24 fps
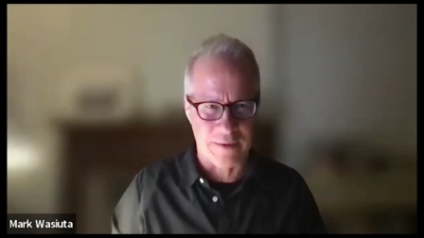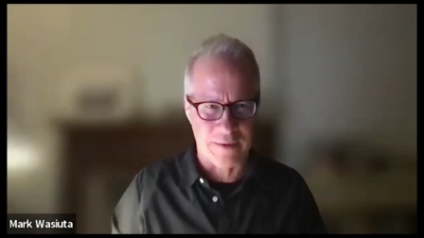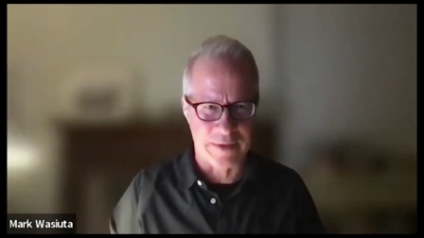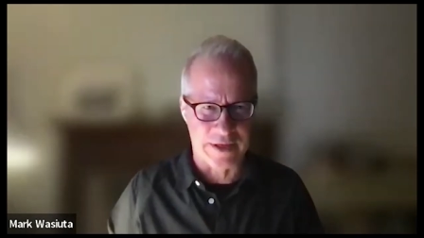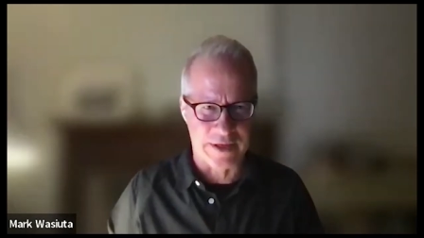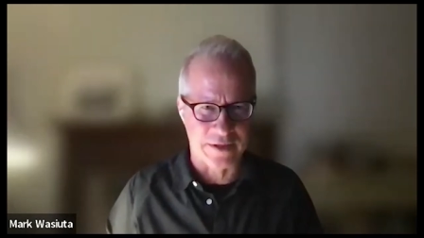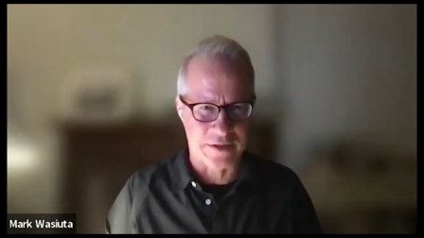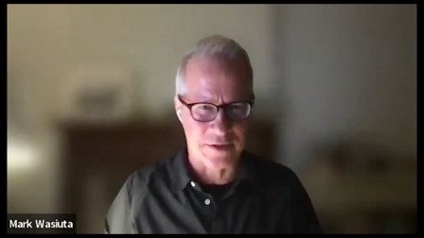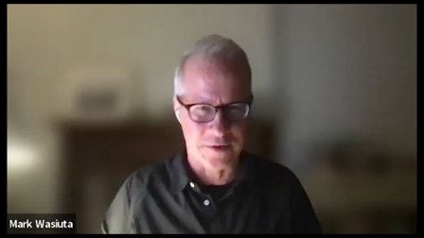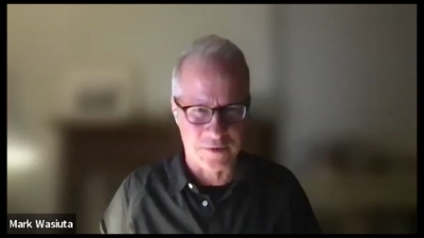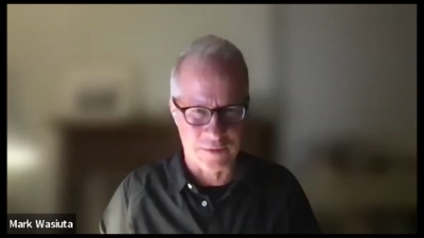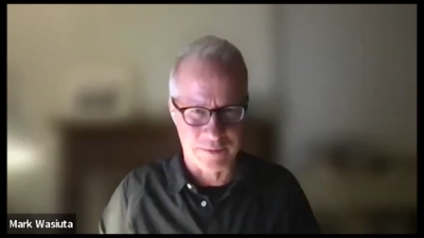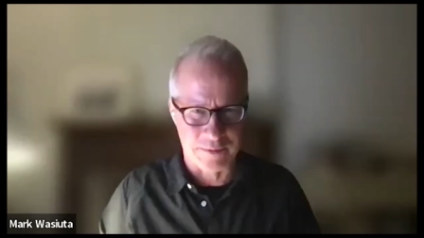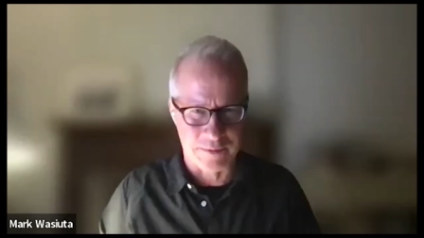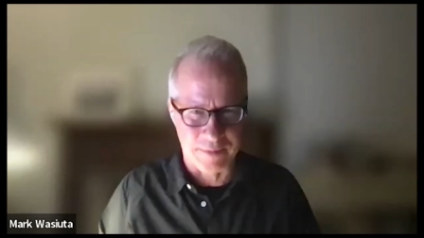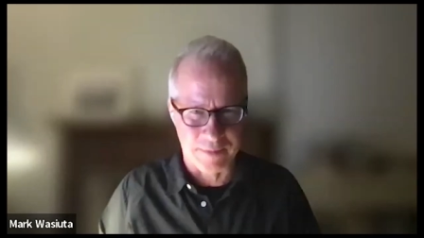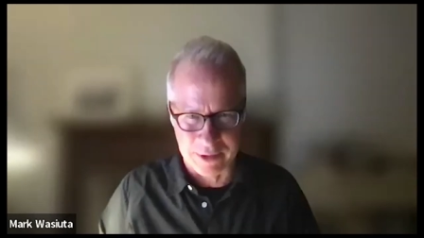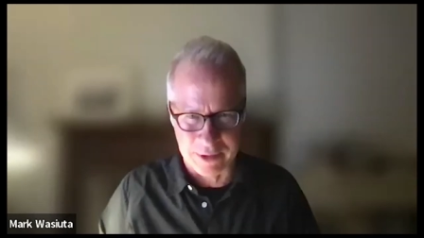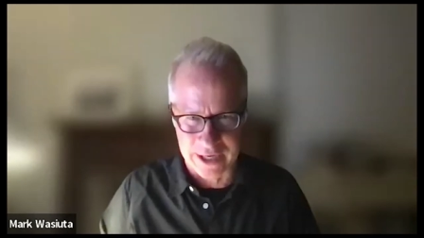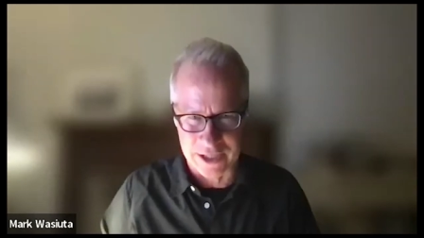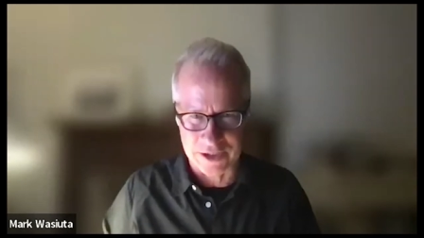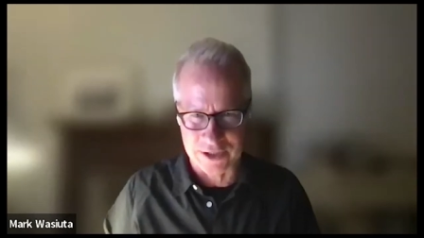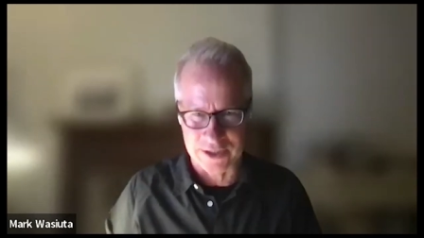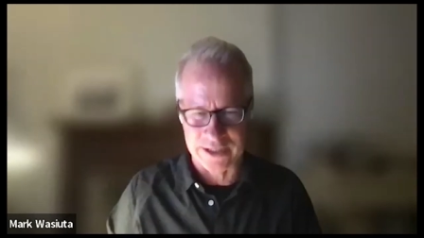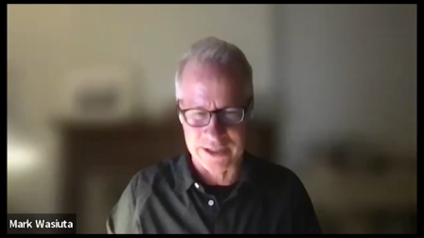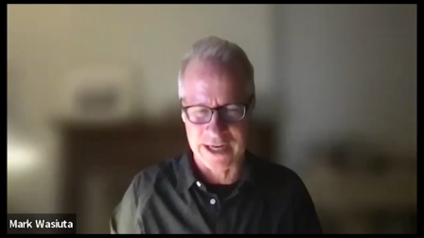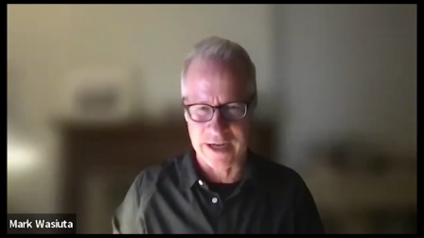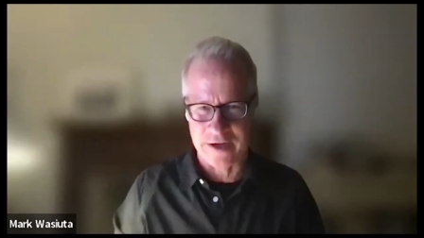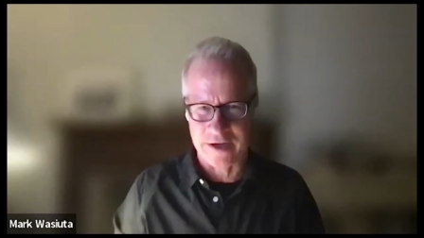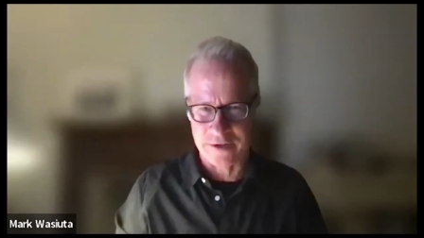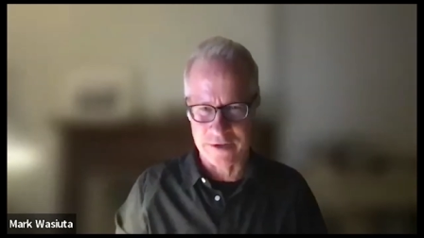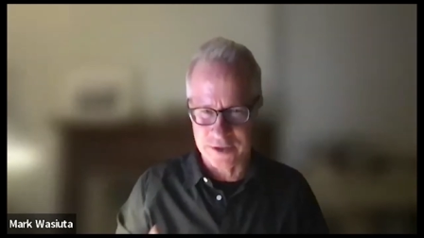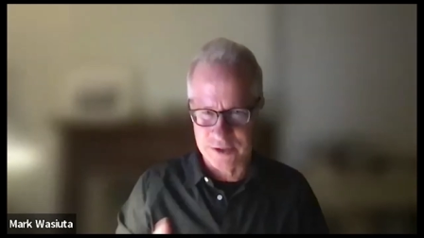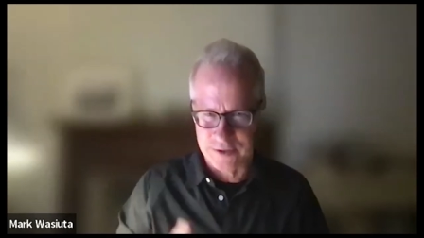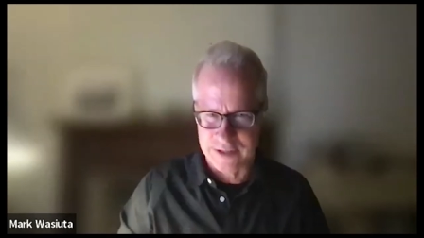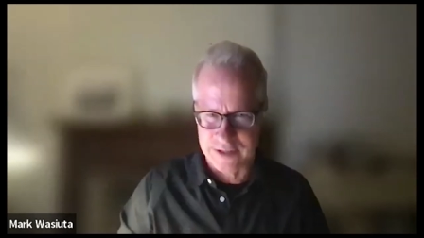come into a publication
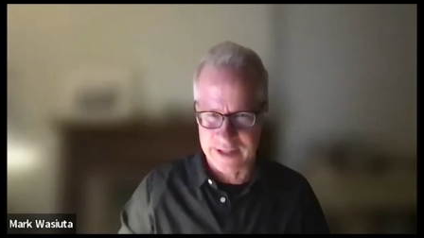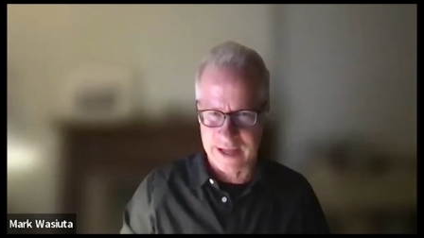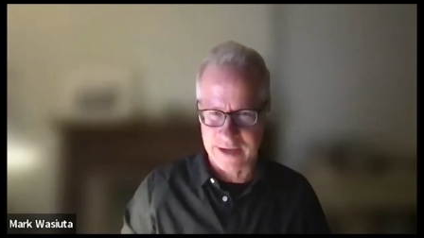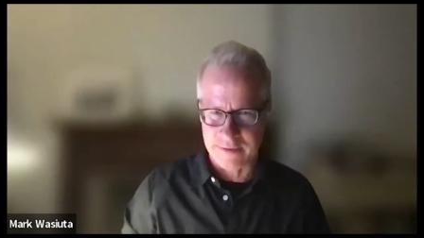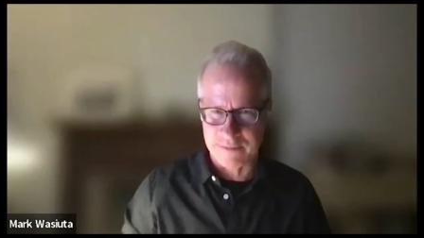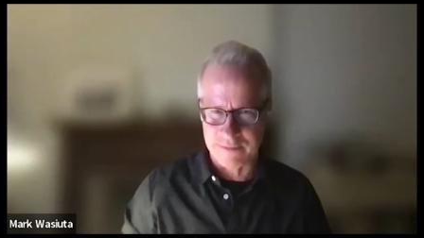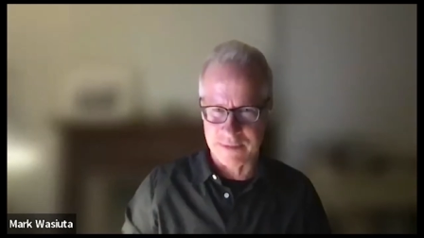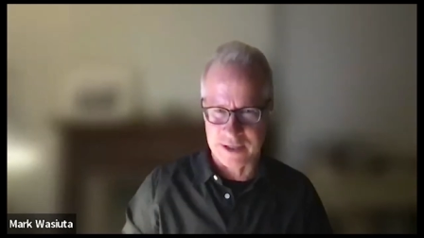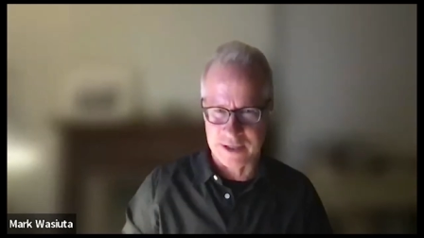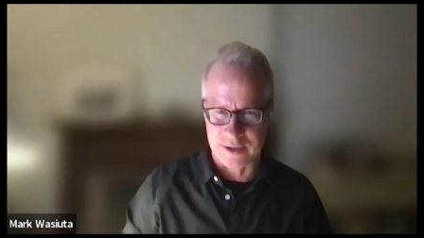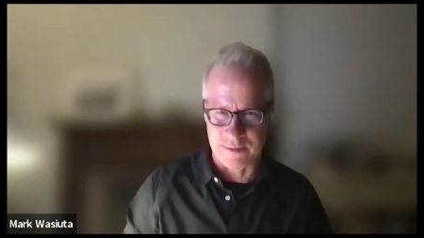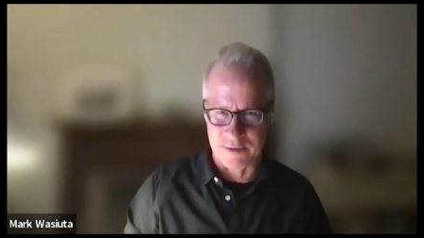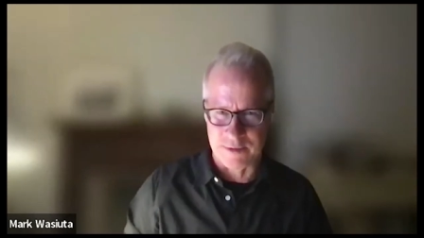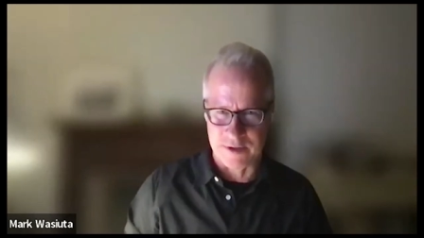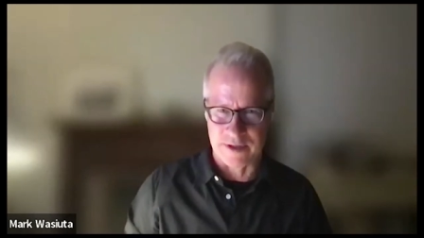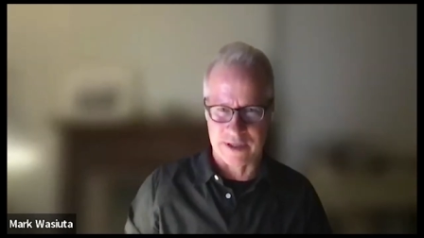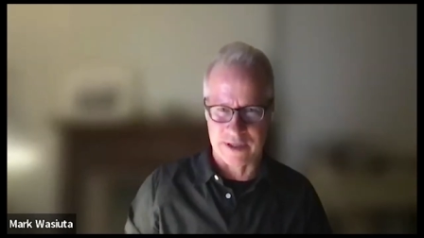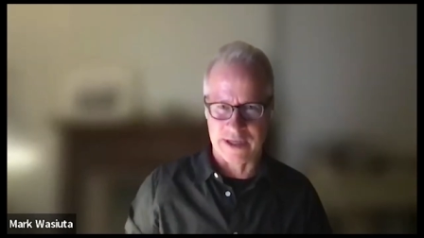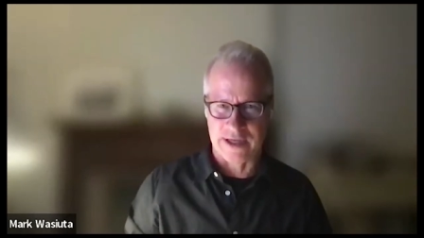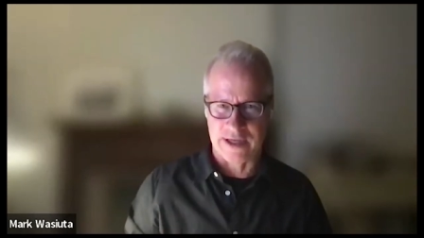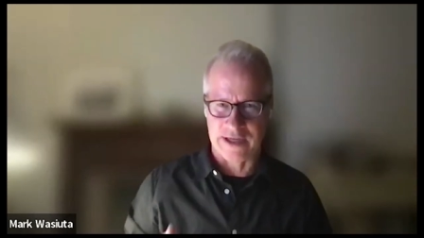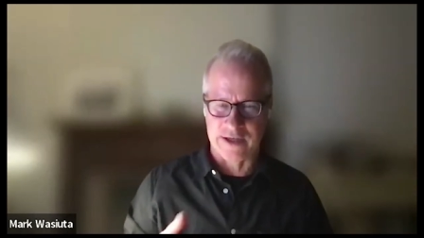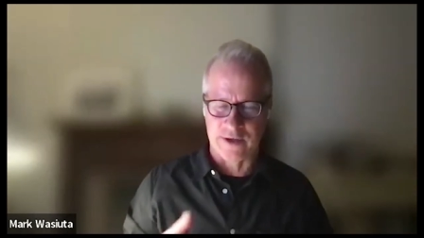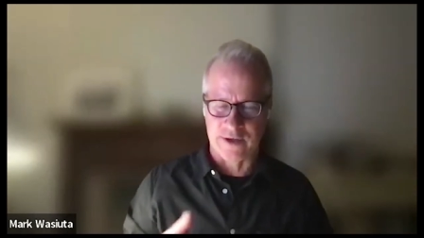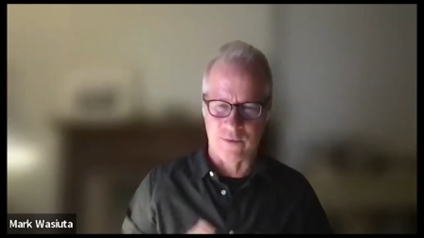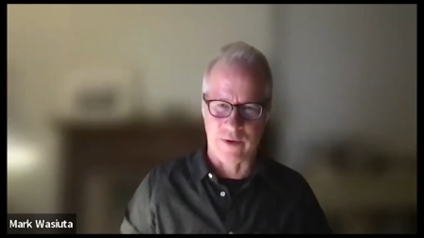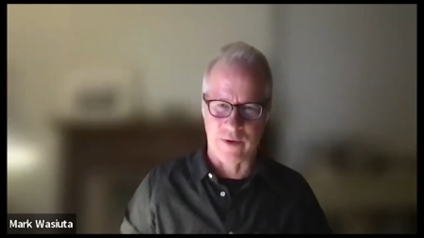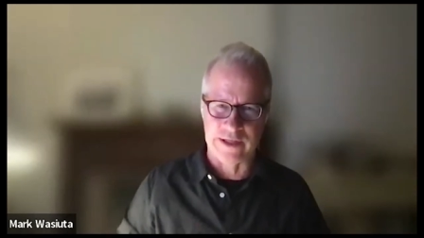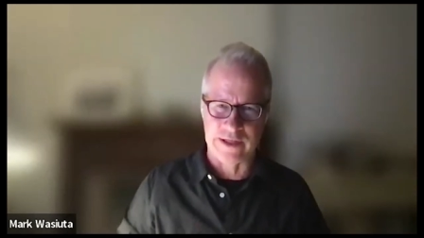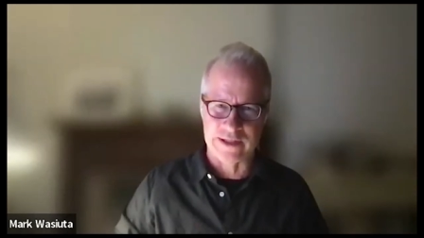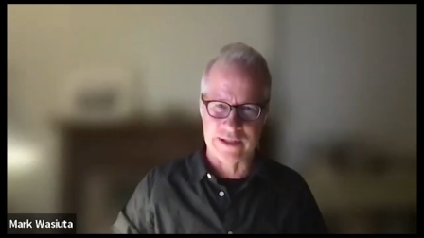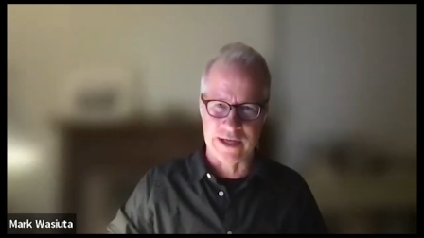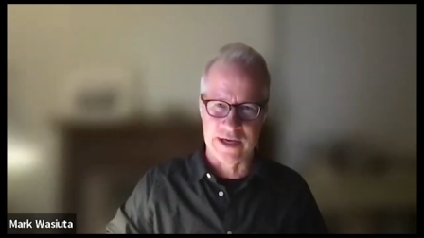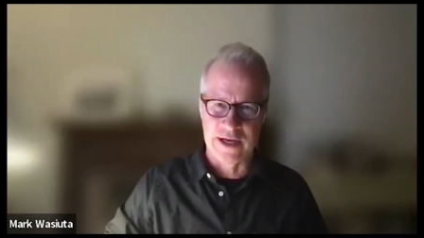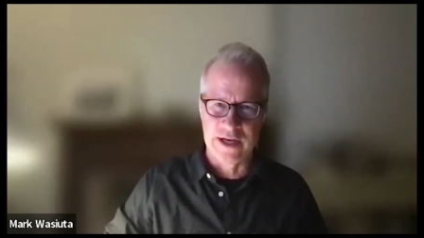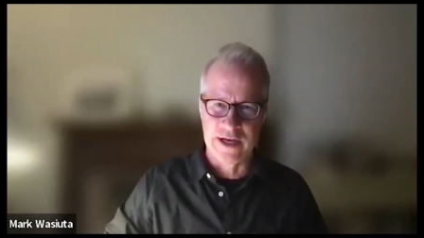how should that be communicated
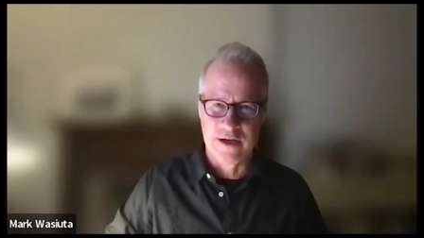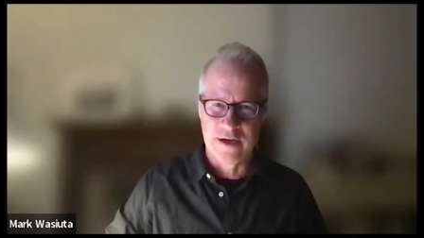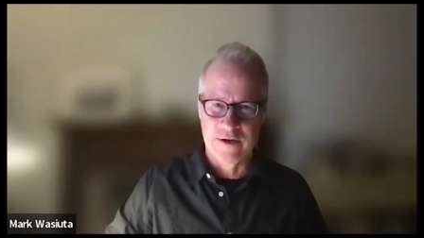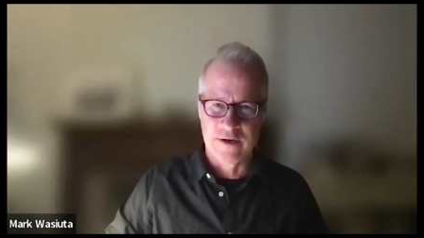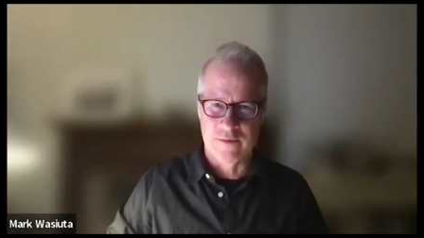what is